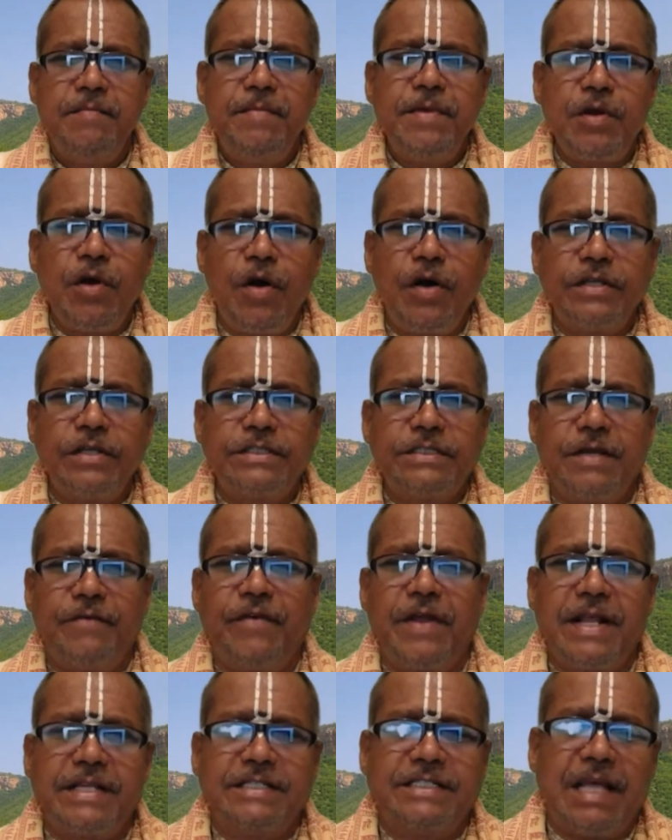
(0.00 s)
Because,
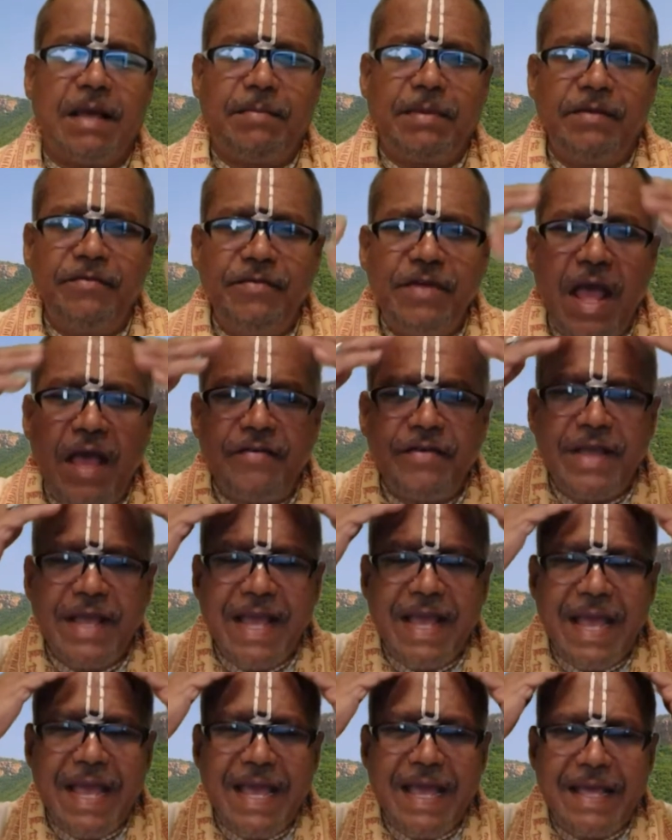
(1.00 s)
for example, we have
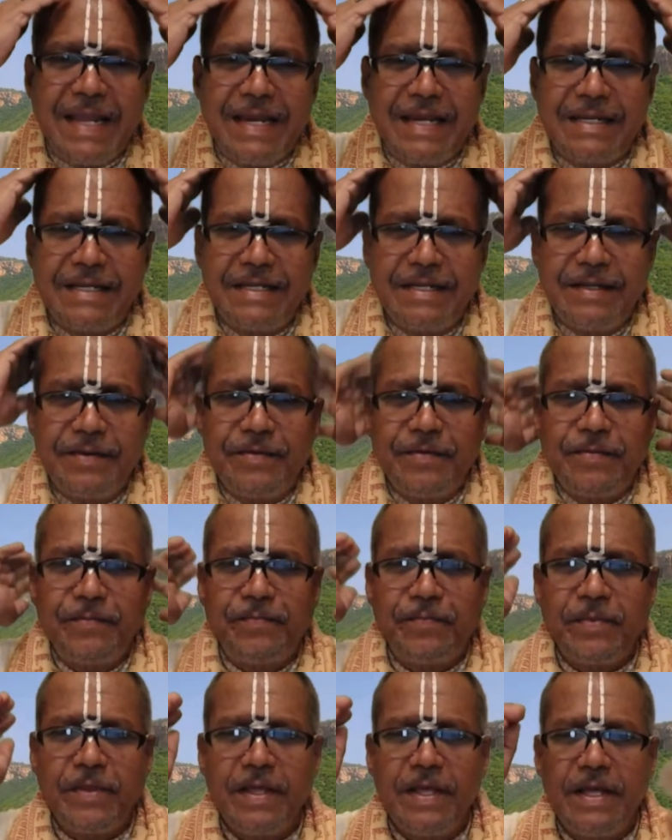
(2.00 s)
hair.
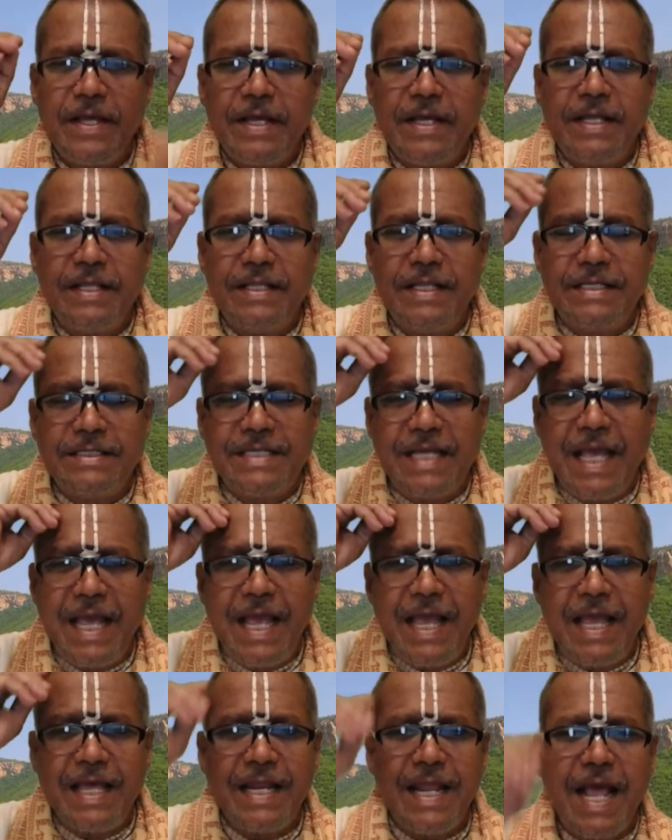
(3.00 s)
This
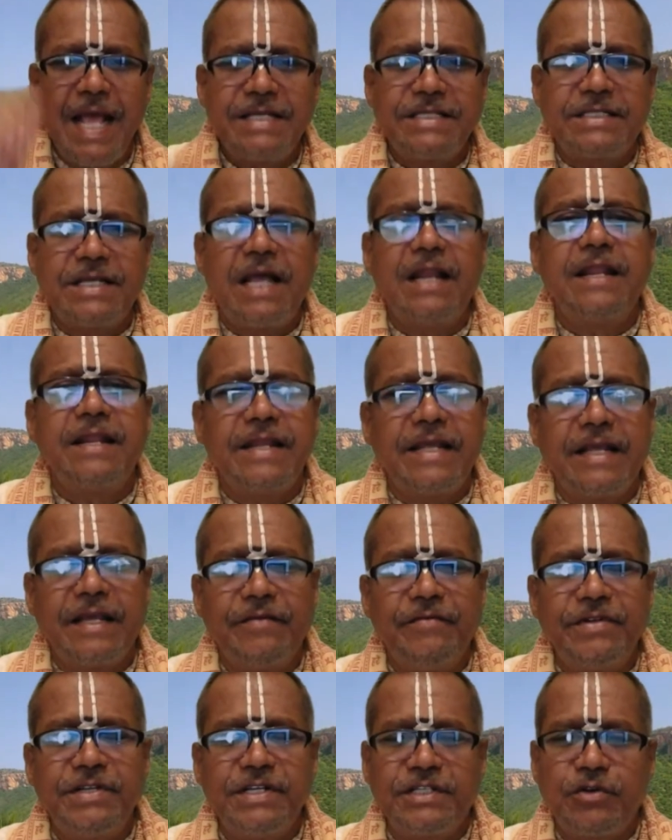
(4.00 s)
hair has
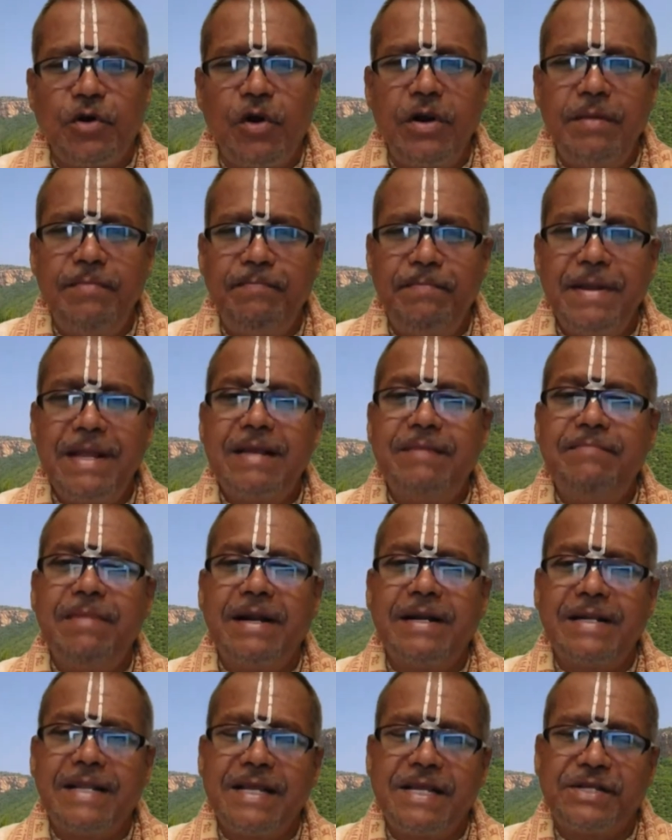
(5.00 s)
coloring, which is called
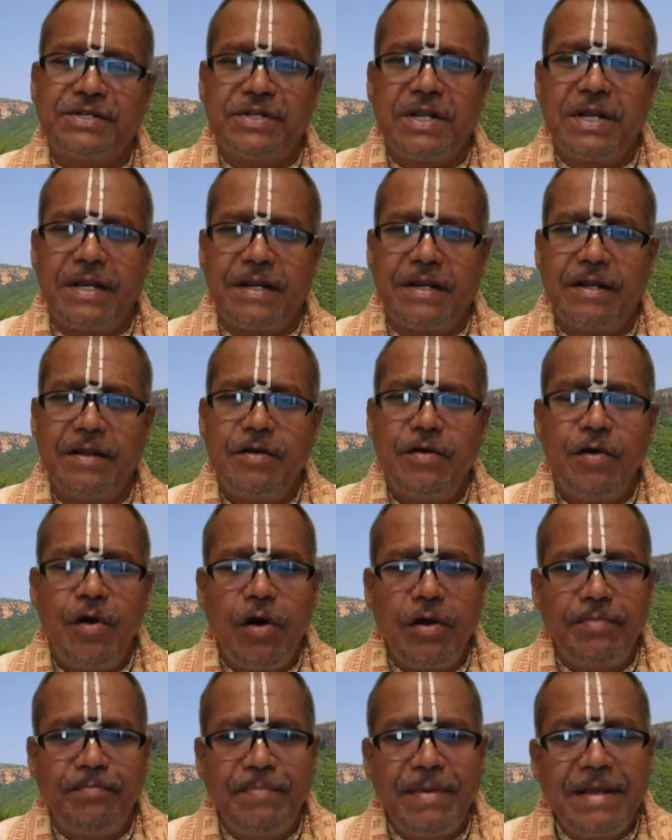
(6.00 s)
pigmentation
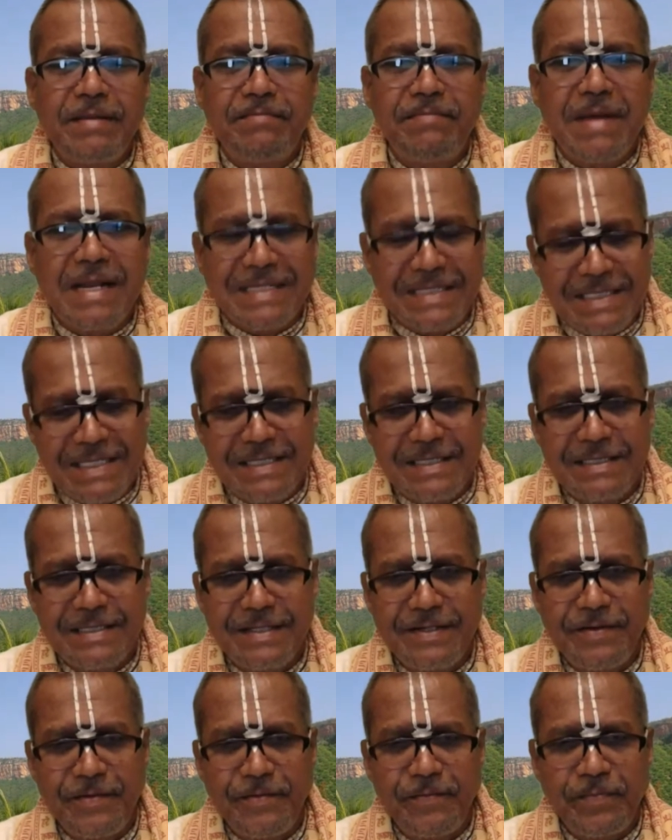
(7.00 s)
or pigment.
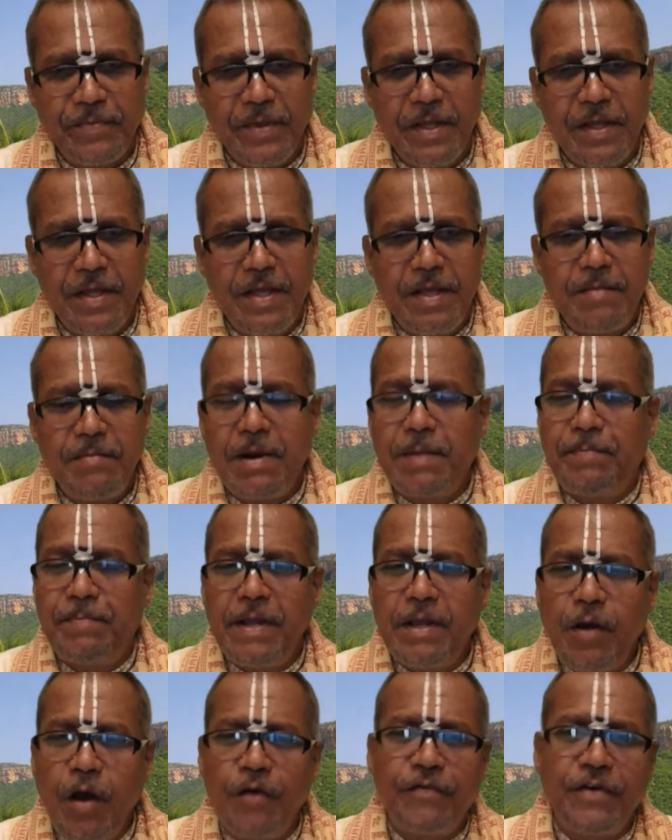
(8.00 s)
But
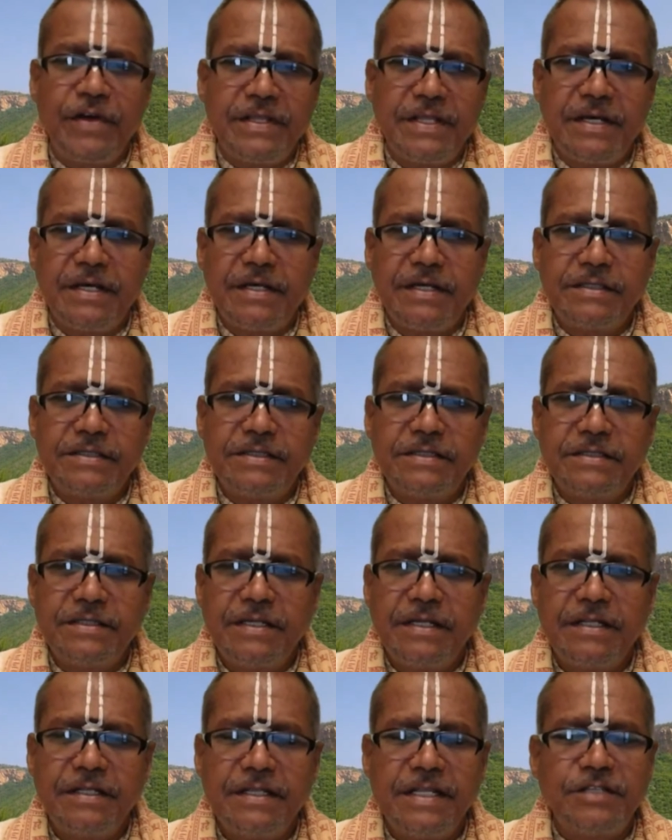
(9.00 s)
peacock feathers,
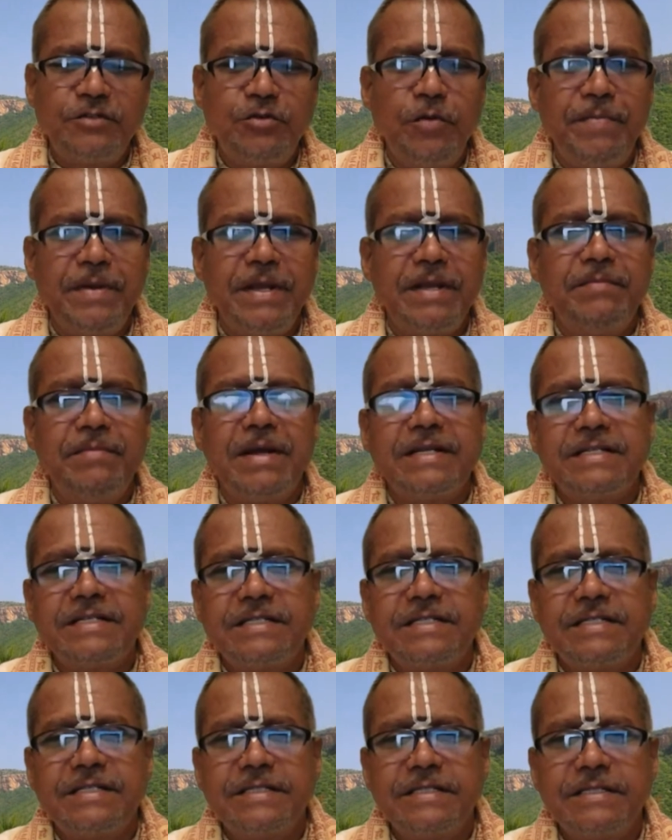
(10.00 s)
there's no pigment.